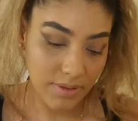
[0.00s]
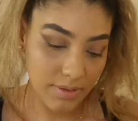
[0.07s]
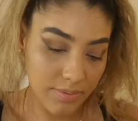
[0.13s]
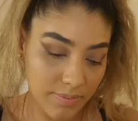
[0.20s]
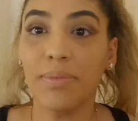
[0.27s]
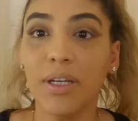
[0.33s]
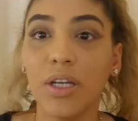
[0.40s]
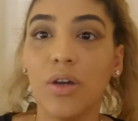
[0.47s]

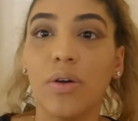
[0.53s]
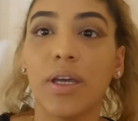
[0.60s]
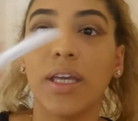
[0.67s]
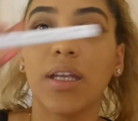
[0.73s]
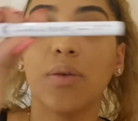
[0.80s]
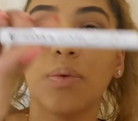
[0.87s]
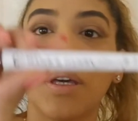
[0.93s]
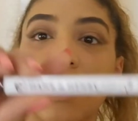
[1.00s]
I'm gonna go
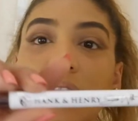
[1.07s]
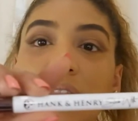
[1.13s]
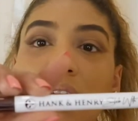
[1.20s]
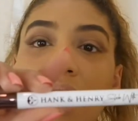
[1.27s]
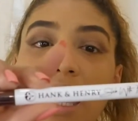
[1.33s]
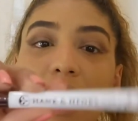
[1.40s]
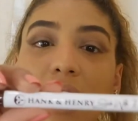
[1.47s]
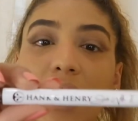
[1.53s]
in with the
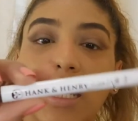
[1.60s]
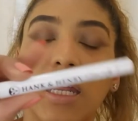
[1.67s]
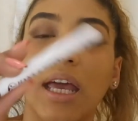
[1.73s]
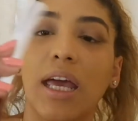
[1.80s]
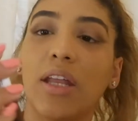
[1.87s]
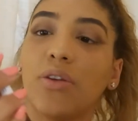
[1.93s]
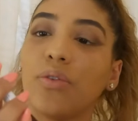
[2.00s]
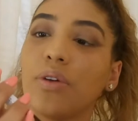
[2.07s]
Hank &
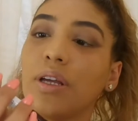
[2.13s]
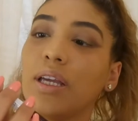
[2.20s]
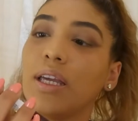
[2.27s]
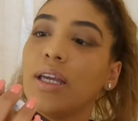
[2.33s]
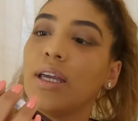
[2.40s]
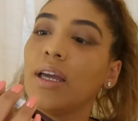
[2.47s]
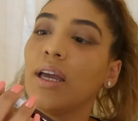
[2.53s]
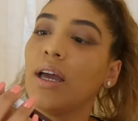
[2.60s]

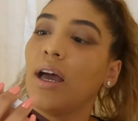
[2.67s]
Henry